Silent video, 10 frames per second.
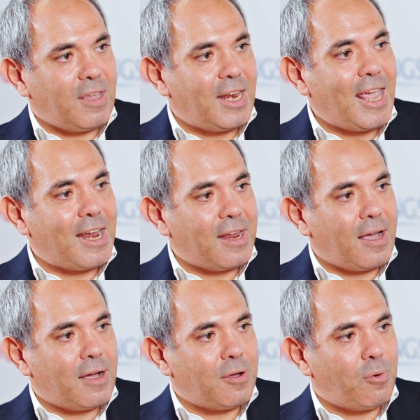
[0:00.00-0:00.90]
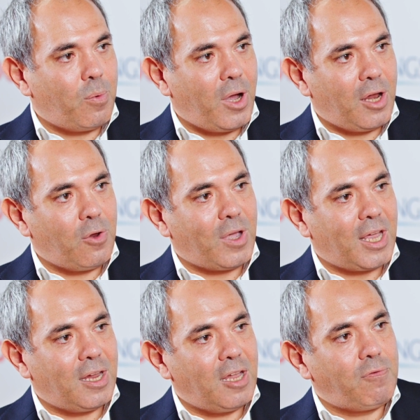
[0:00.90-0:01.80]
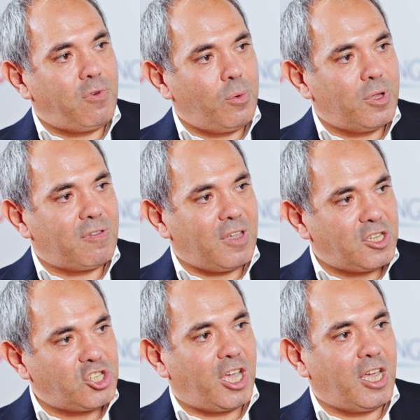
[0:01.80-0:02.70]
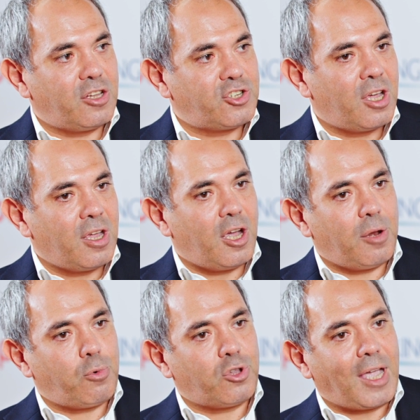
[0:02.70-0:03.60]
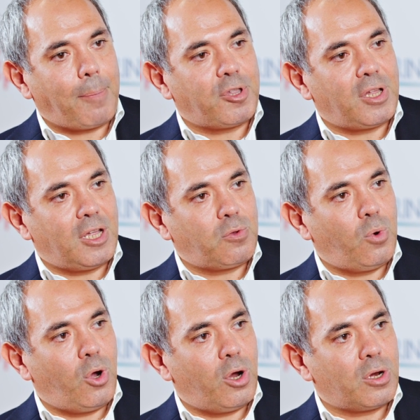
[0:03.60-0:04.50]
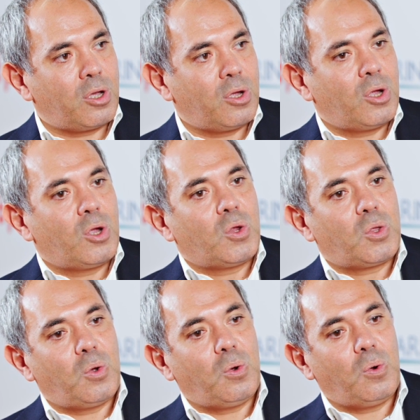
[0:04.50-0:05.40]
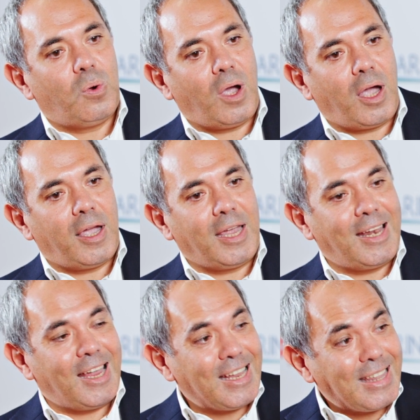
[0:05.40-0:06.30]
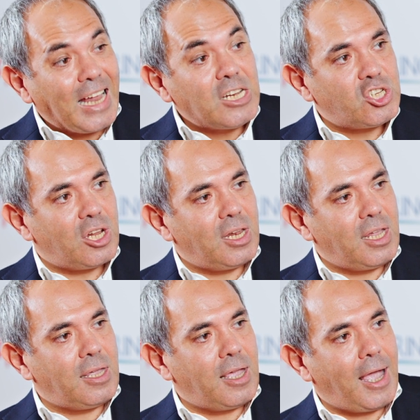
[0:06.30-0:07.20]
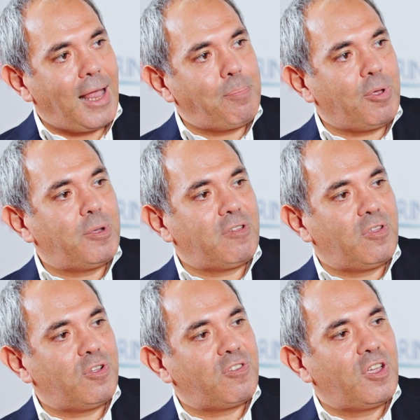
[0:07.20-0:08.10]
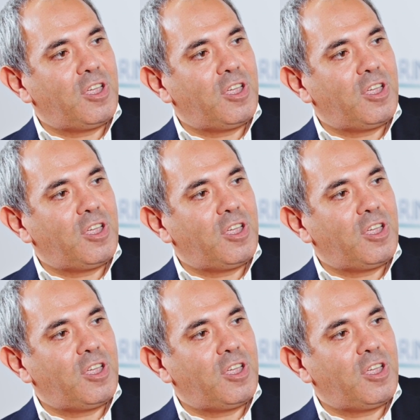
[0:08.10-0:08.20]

an area where you can influence a change and put capital at work to intentionally help a business